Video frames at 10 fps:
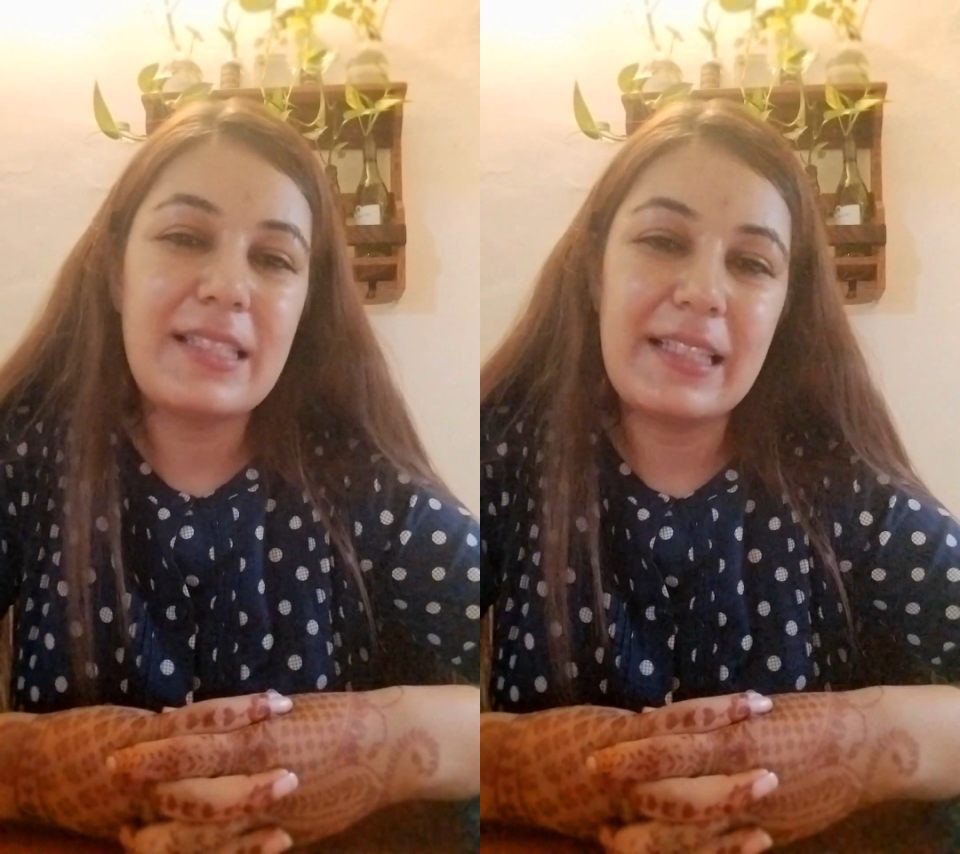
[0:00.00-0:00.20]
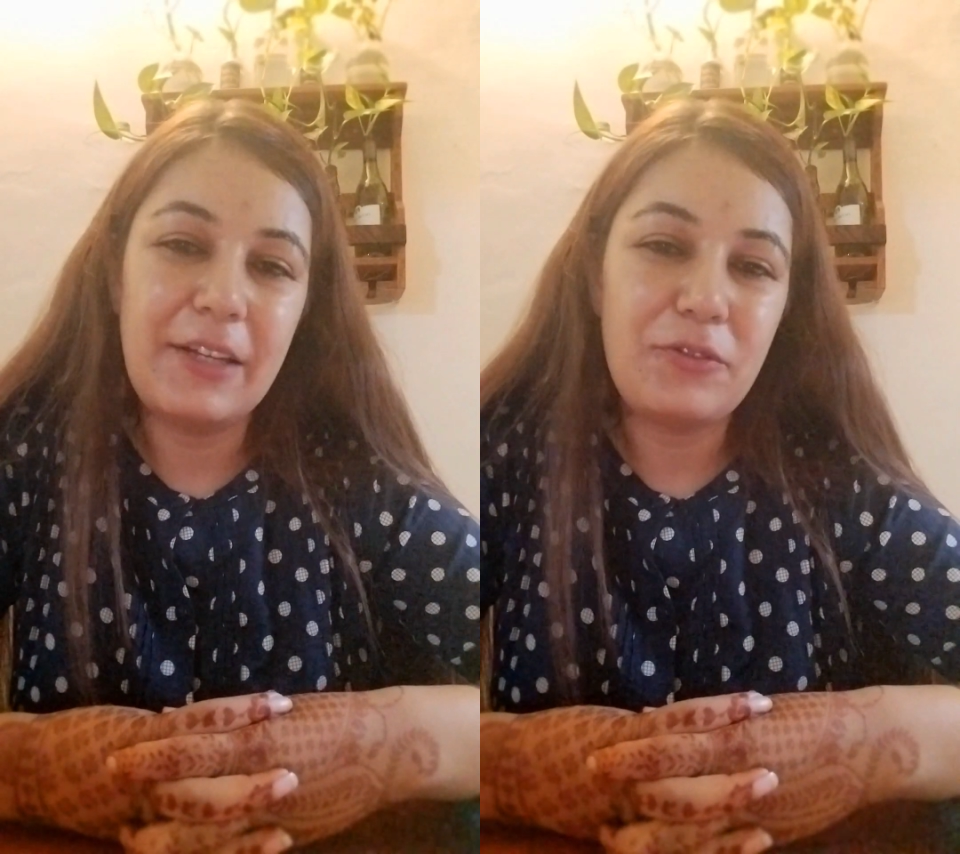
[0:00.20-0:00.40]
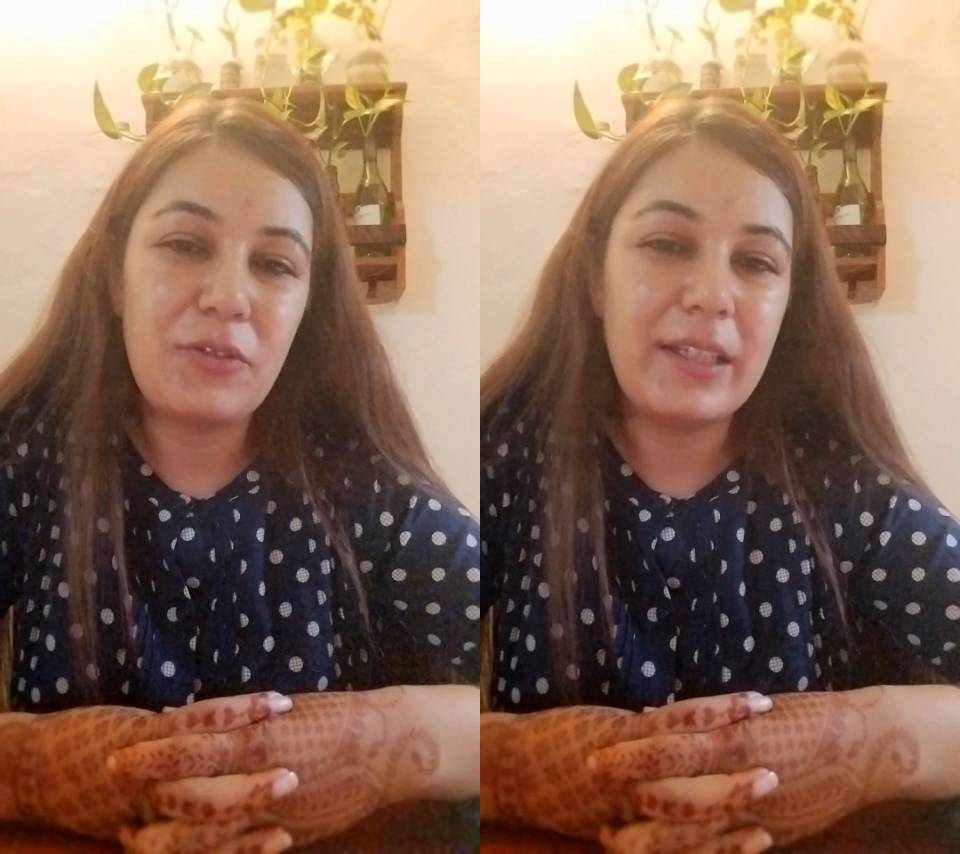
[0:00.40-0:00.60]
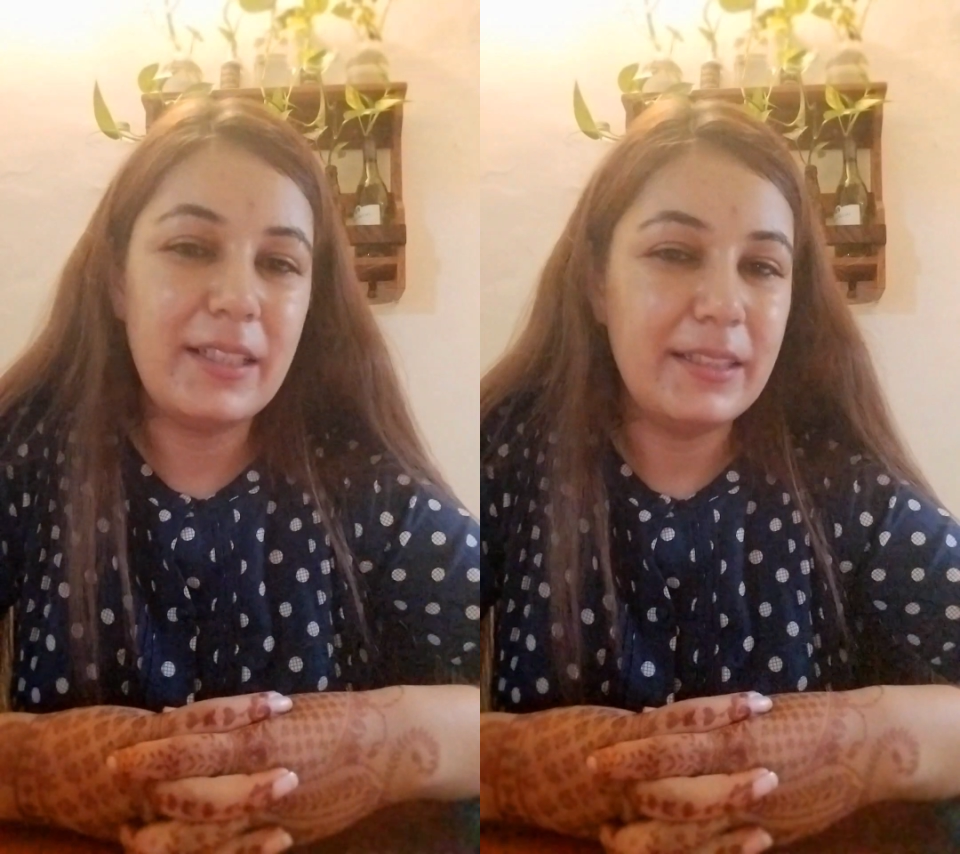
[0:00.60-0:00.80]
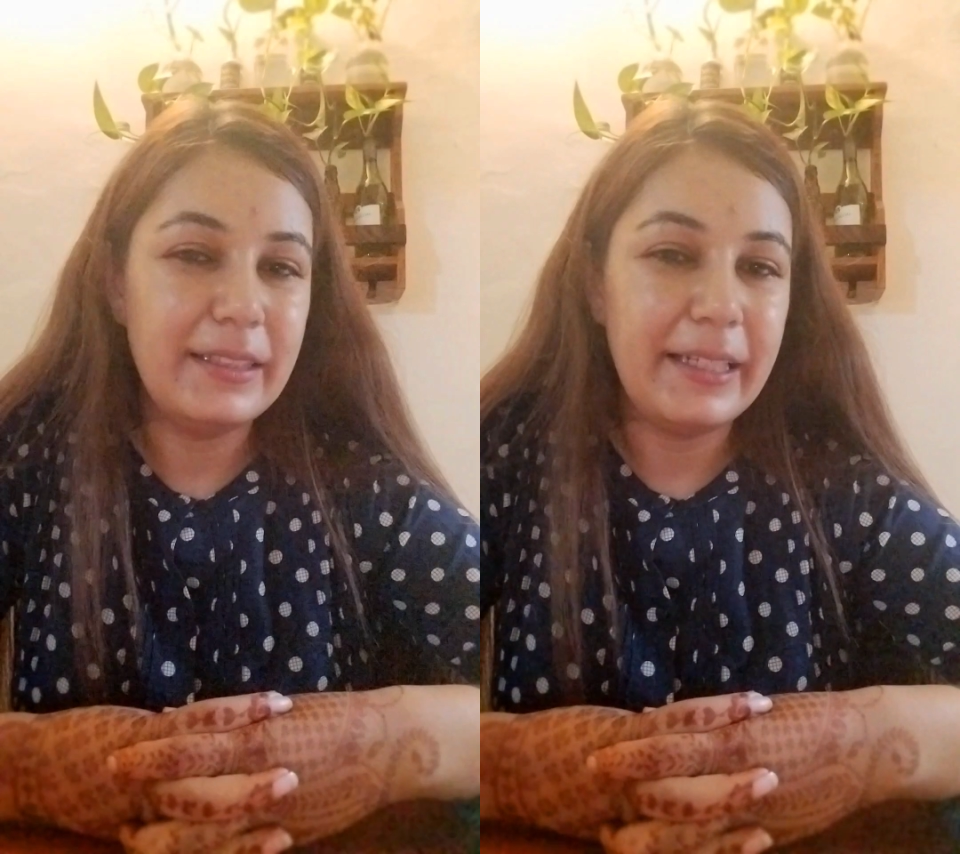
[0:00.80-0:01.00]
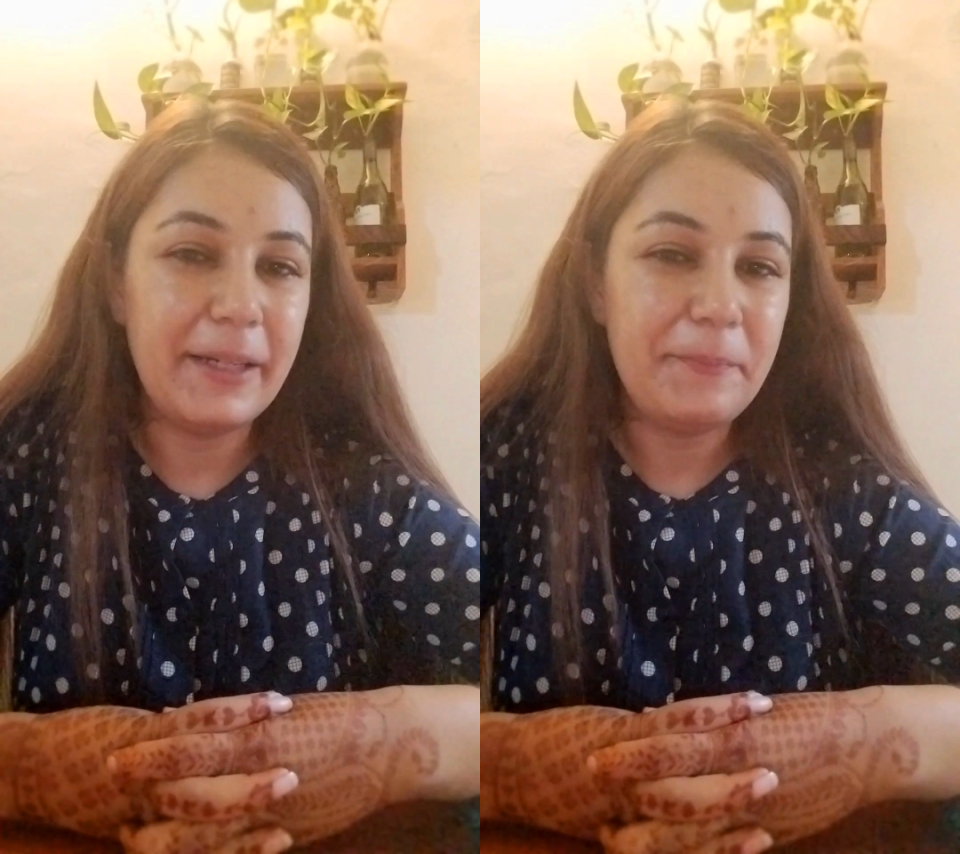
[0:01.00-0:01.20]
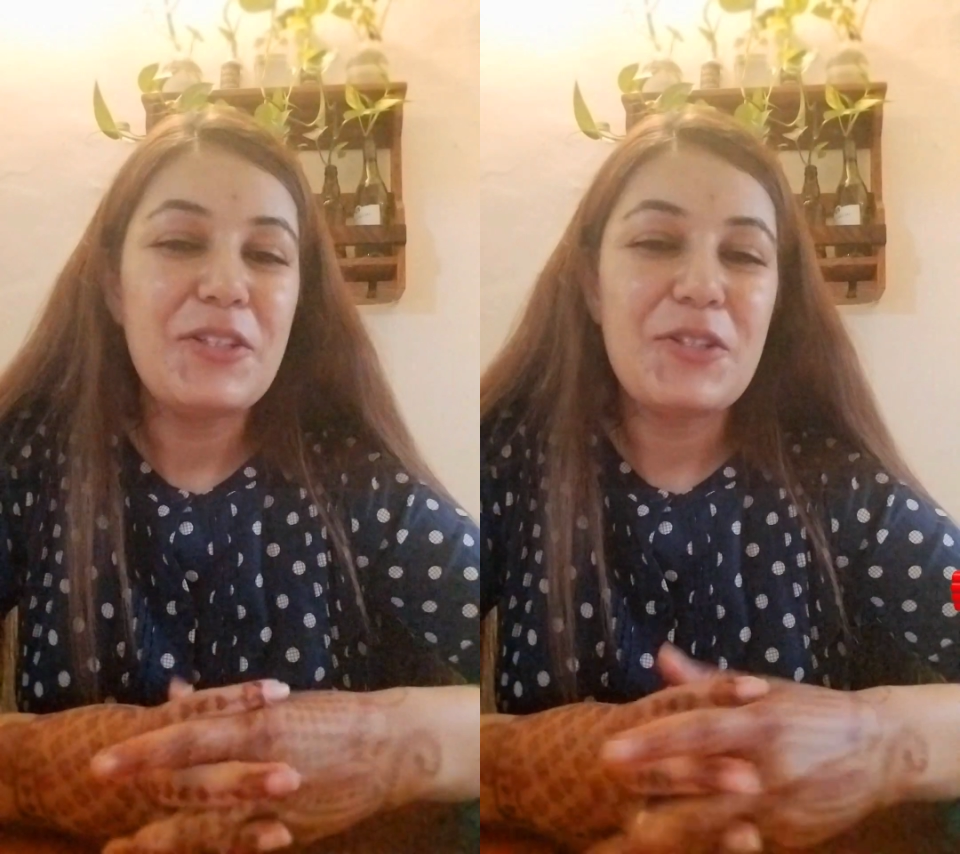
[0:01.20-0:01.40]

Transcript: slave trade in India.